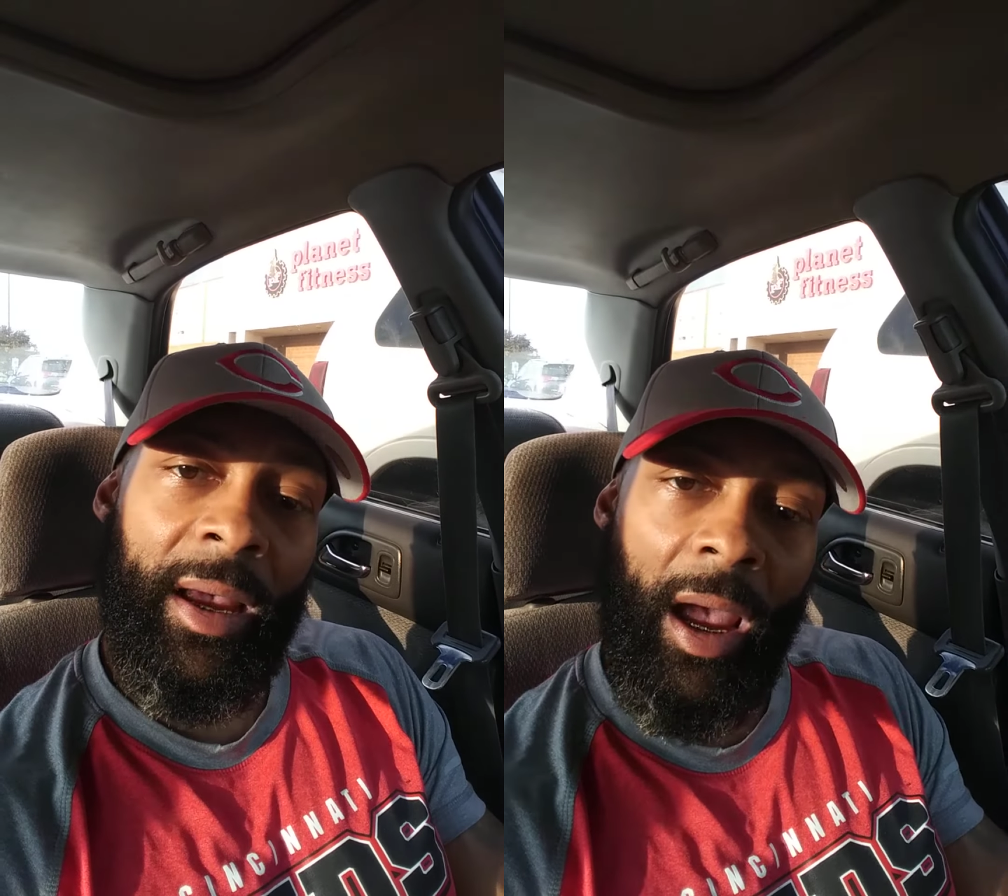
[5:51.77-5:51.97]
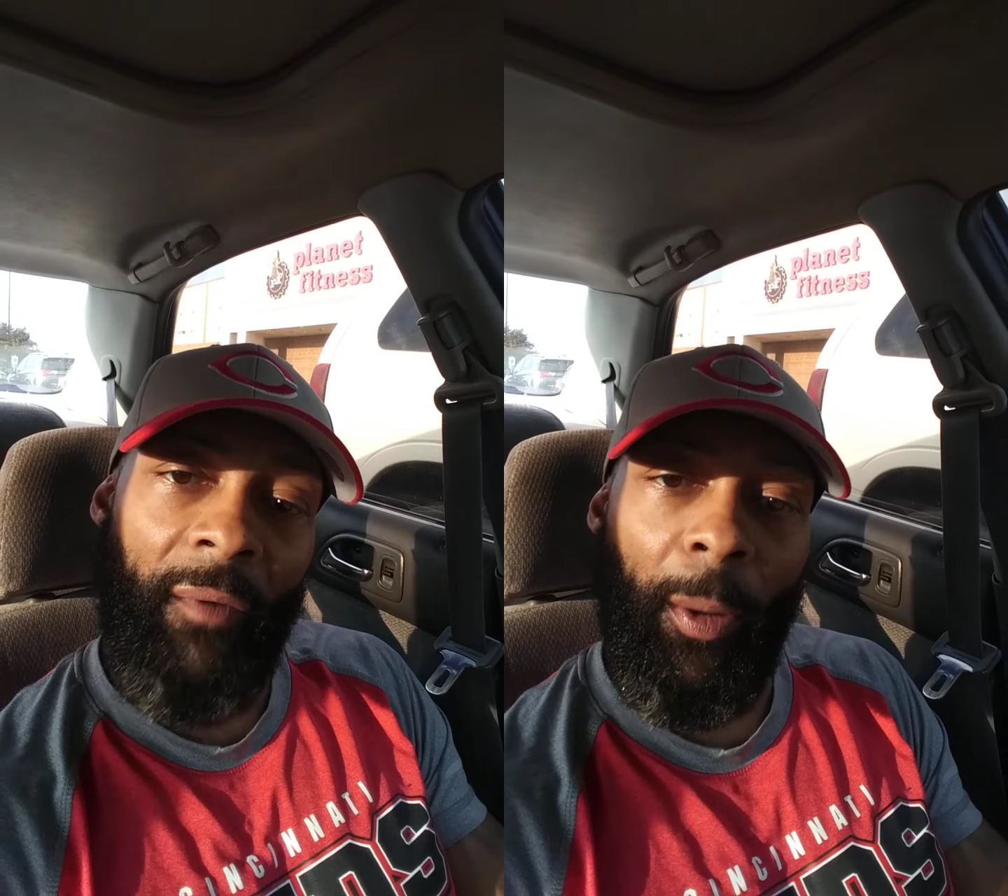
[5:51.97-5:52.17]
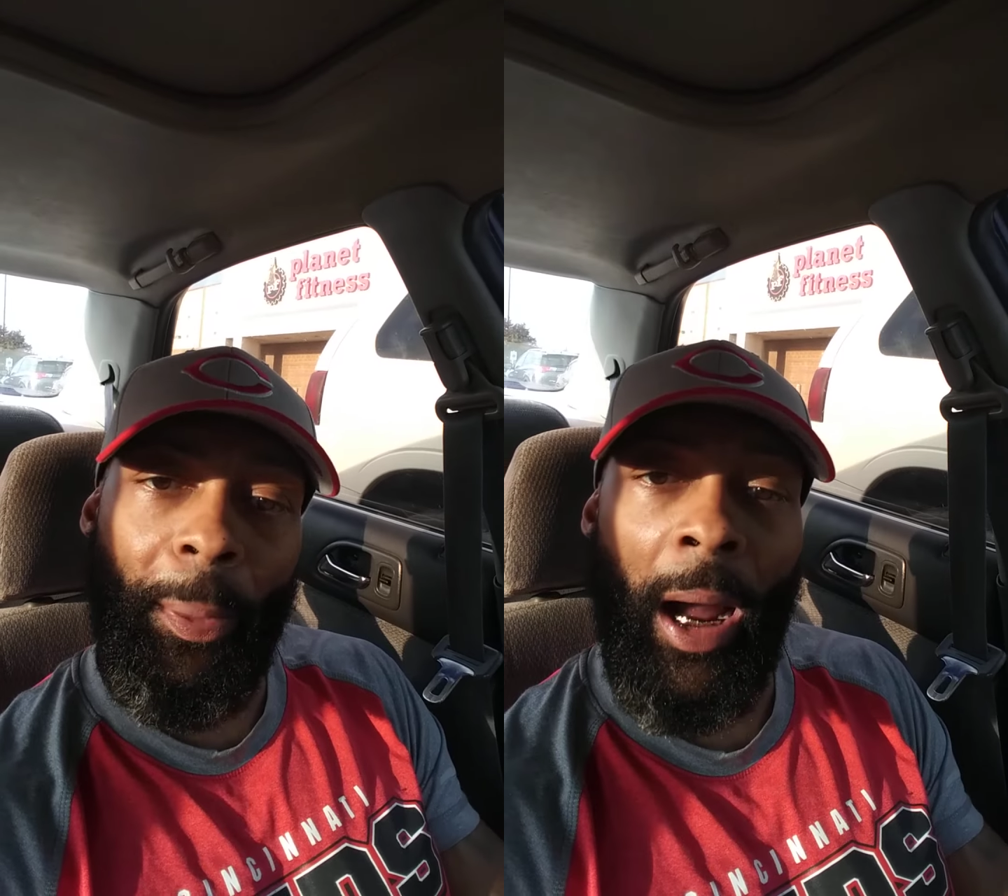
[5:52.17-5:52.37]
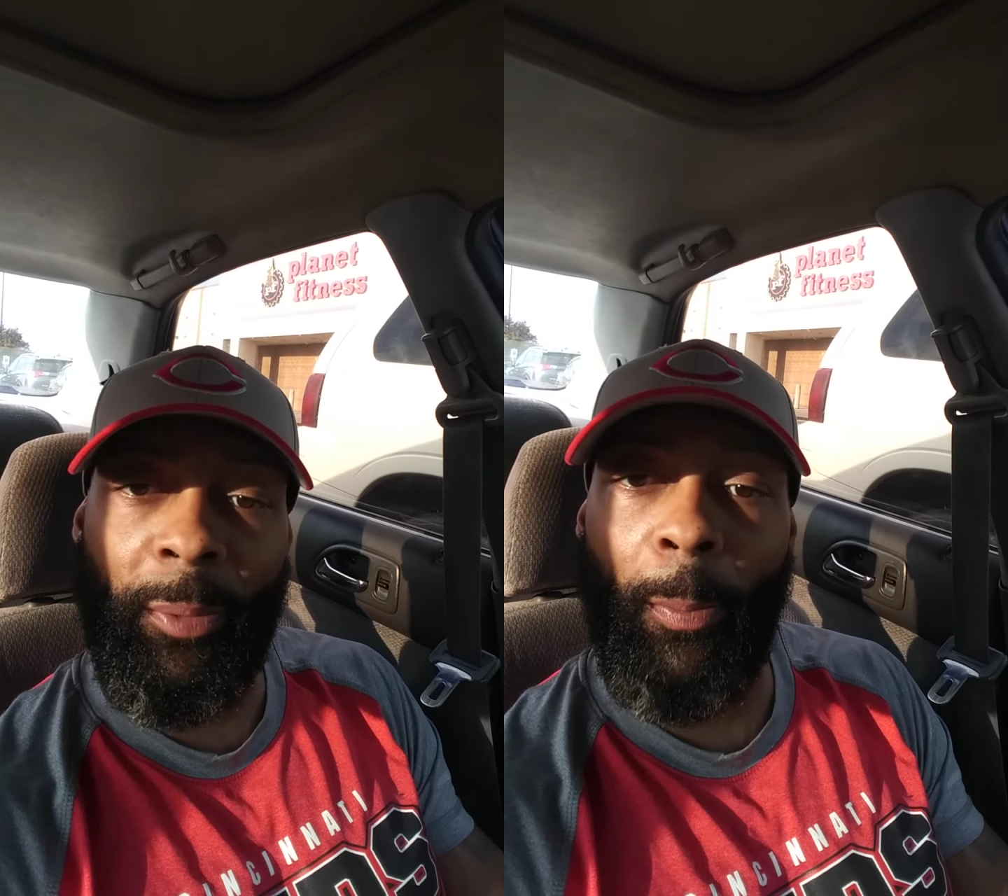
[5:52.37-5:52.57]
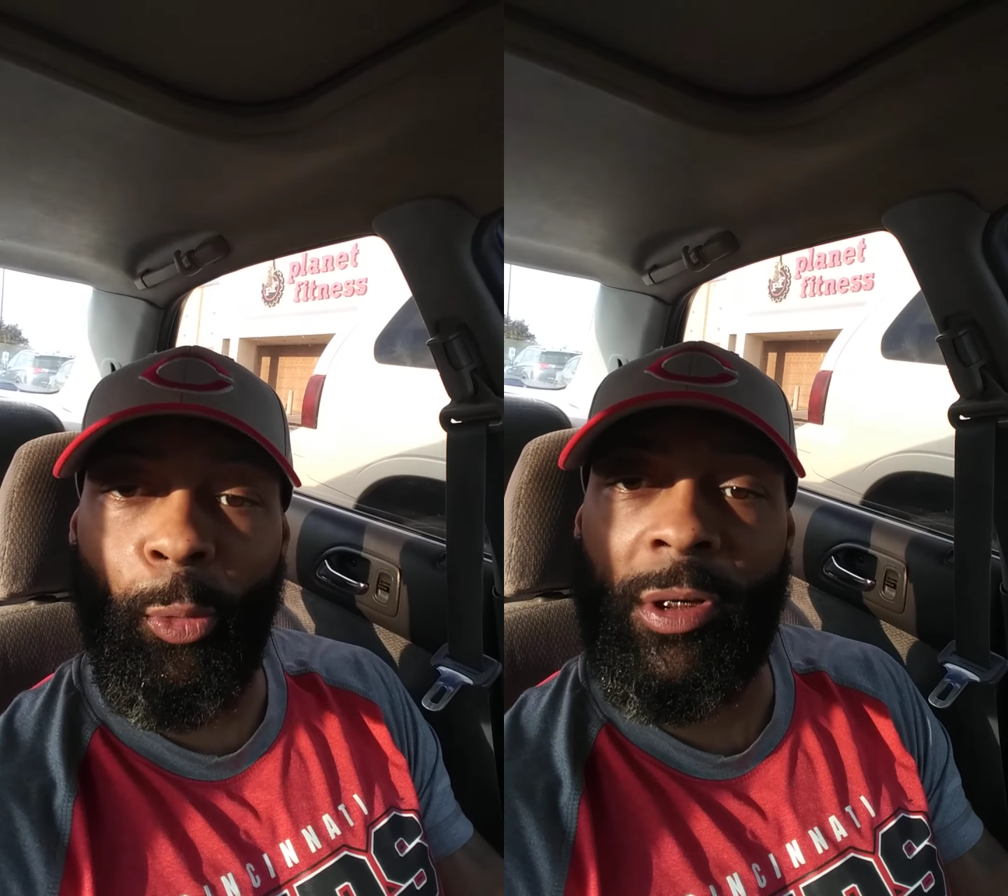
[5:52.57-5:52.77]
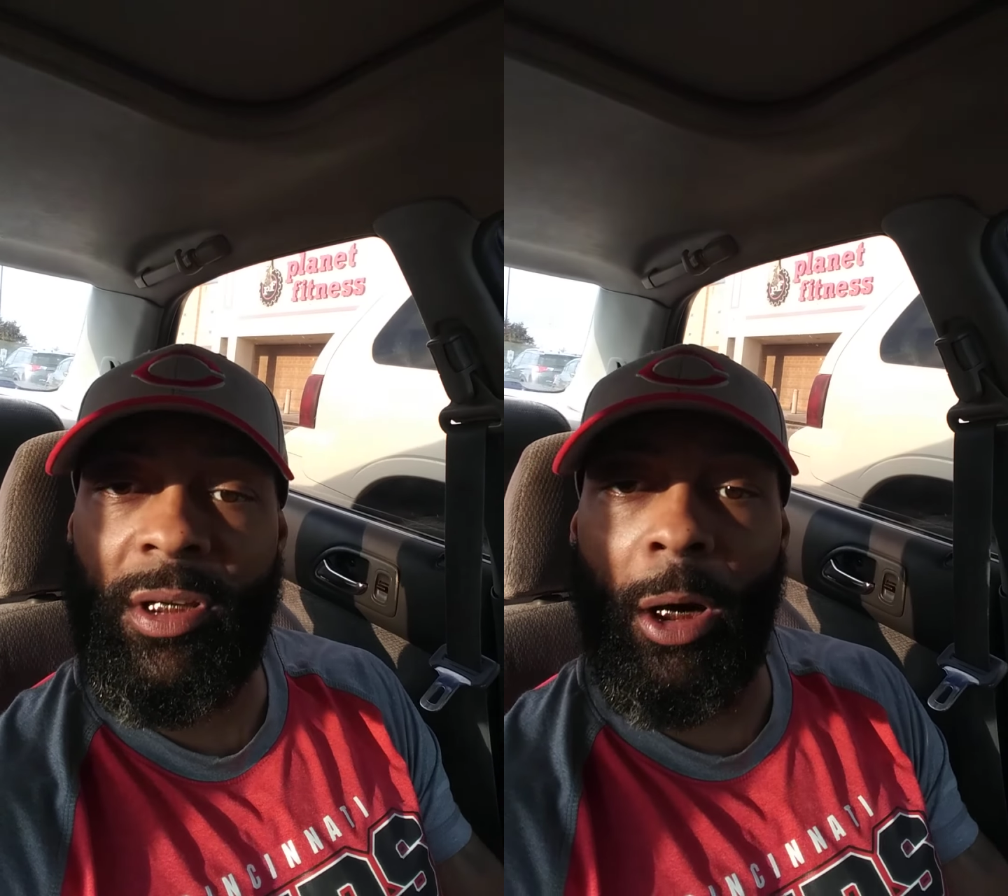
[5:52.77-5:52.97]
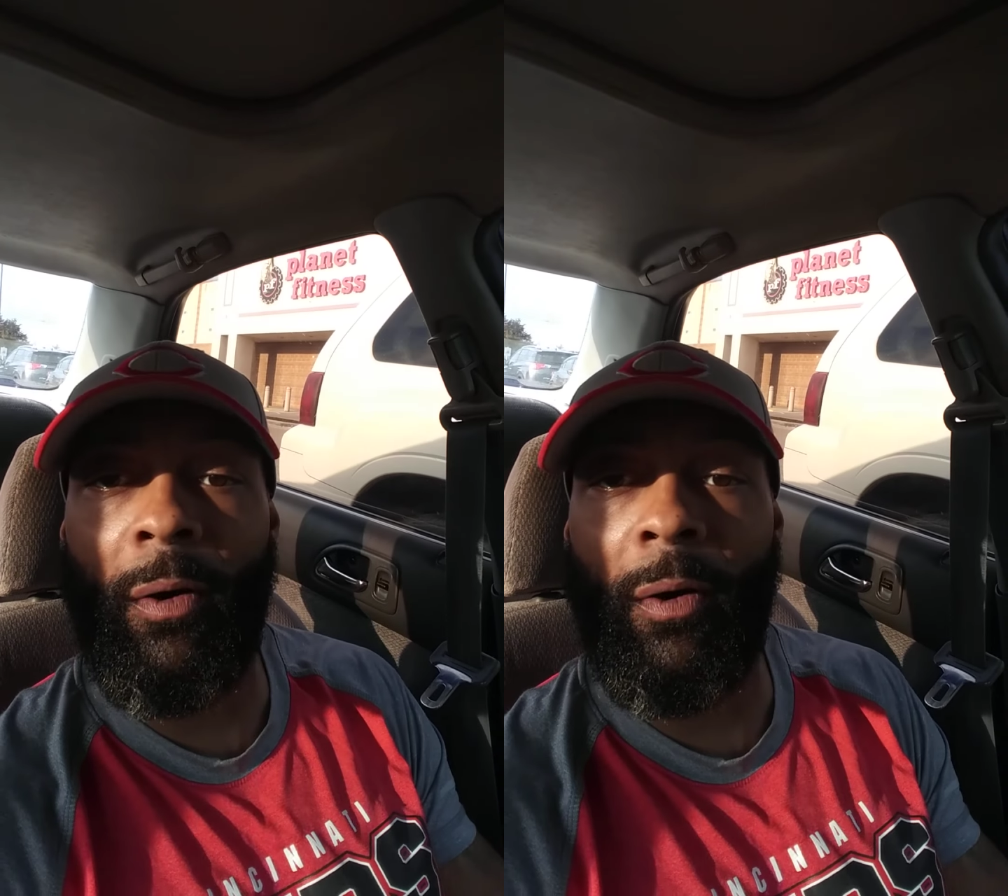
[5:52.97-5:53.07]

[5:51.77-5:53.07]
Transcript: that ever popped up on this